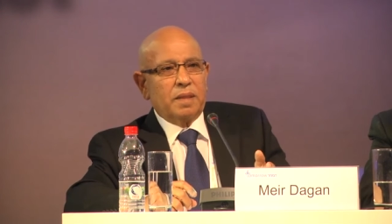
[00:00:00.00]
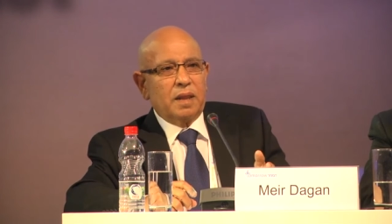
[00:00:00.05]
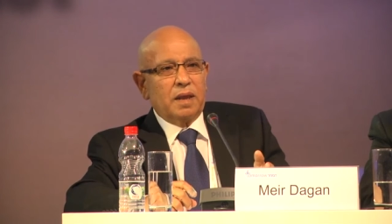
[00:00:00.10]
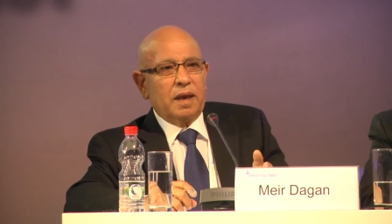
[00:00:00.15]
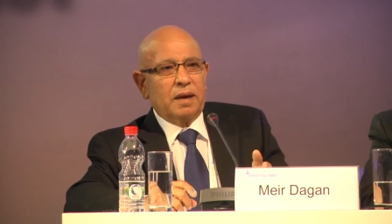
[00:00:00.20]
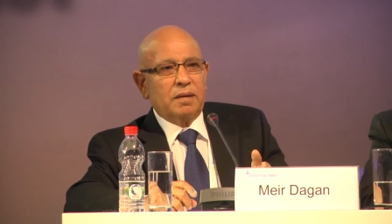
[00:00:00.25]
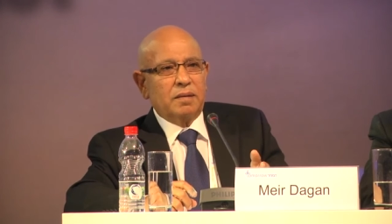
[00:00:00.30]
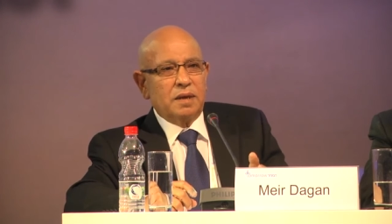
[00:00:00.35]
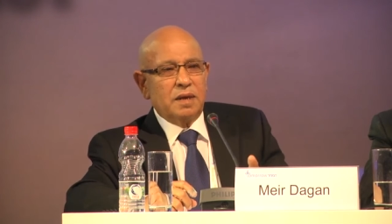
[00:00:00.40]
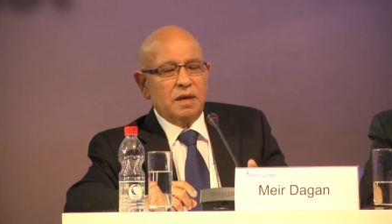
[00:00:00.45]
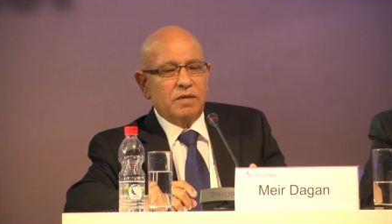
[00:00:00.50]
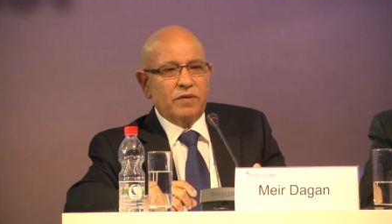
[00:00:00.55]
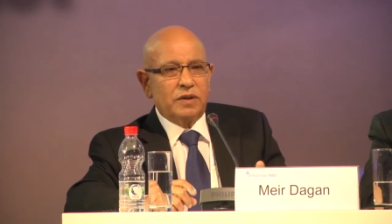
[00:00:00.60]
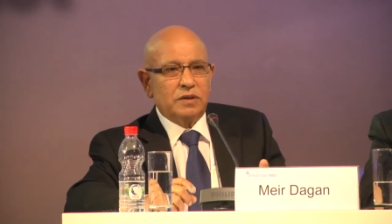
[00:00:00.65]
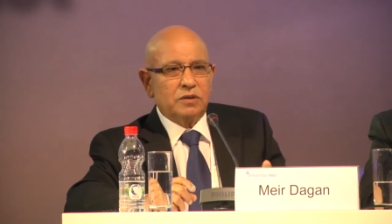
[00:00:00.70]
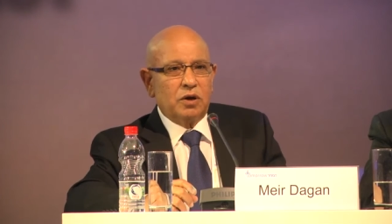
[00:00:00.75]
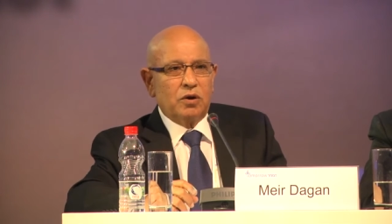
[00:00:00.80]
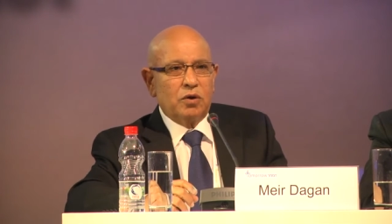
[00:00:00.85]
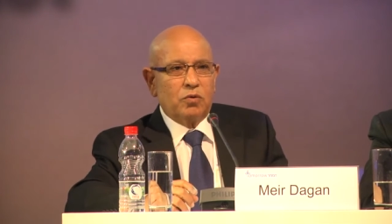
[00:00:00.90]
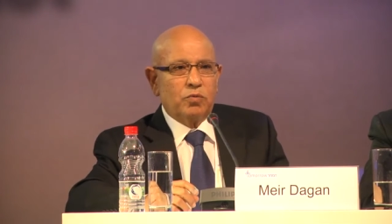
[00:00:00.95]
And
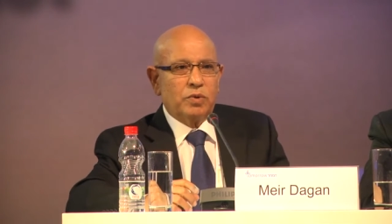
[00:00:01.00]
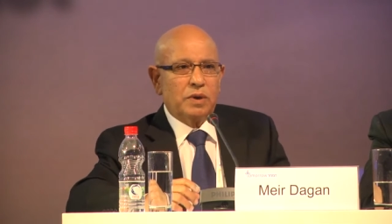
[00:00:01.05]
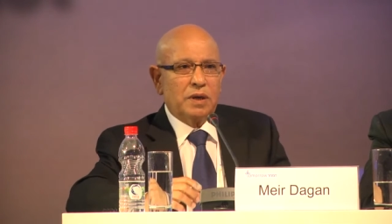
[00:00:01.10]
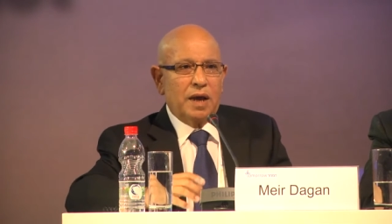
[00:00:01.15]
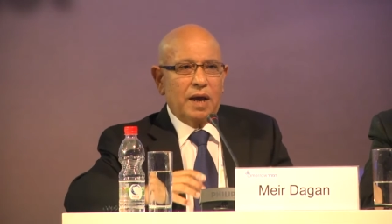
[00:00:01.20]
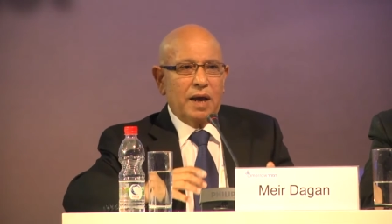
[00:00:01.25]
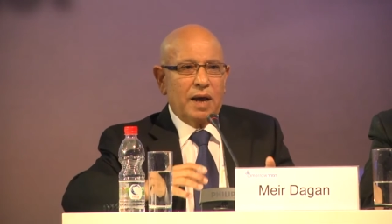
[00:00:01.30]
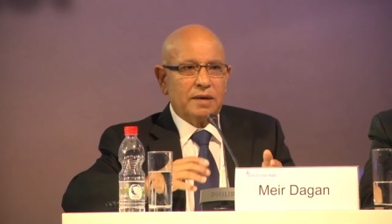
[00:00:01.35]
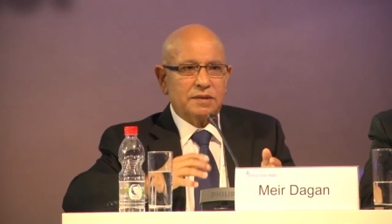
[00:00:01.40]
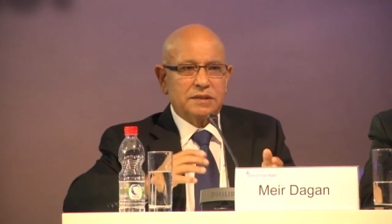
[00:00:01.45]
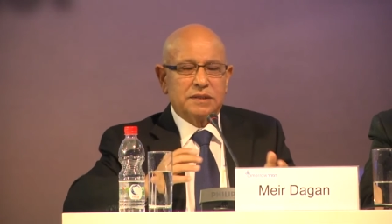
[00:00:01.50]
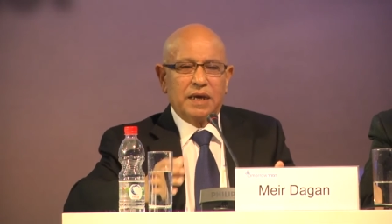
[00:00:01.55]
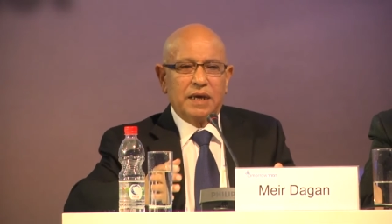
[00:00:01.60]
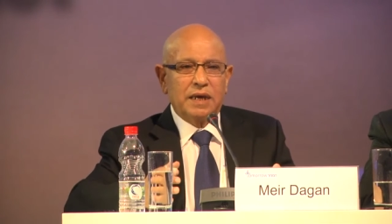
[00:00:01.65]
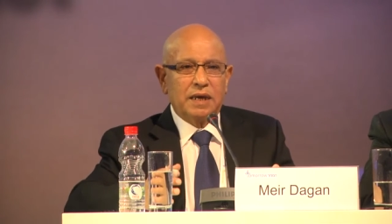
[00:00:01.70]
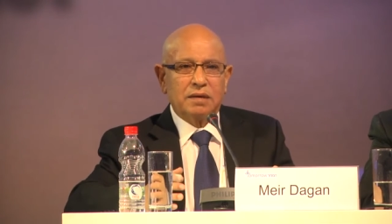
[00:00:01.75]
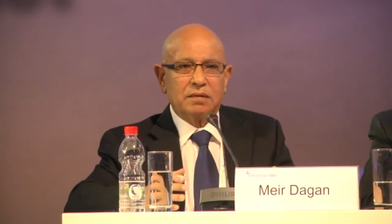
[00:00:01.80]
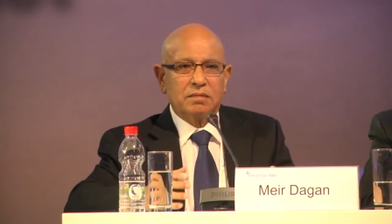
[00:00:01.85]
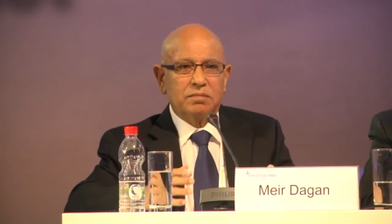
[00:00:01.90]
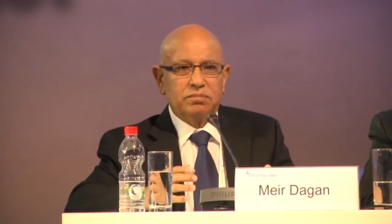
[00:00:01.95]
even though we are
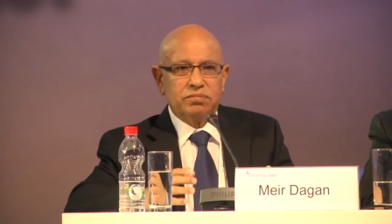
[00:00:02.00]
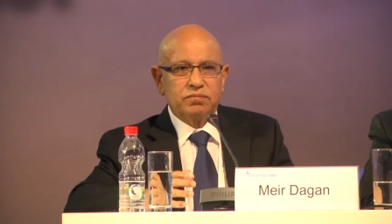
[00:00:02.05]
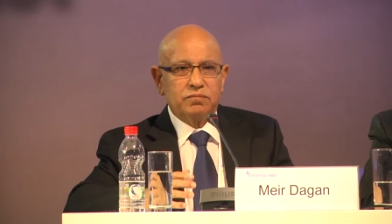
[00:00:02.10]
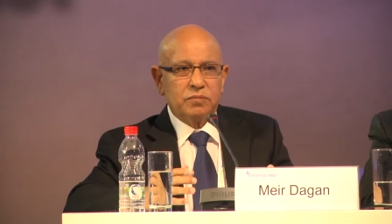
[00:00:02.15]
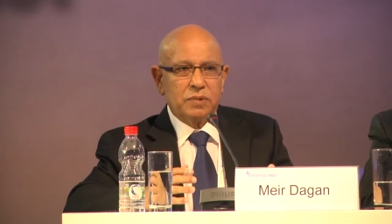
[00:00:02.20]
saying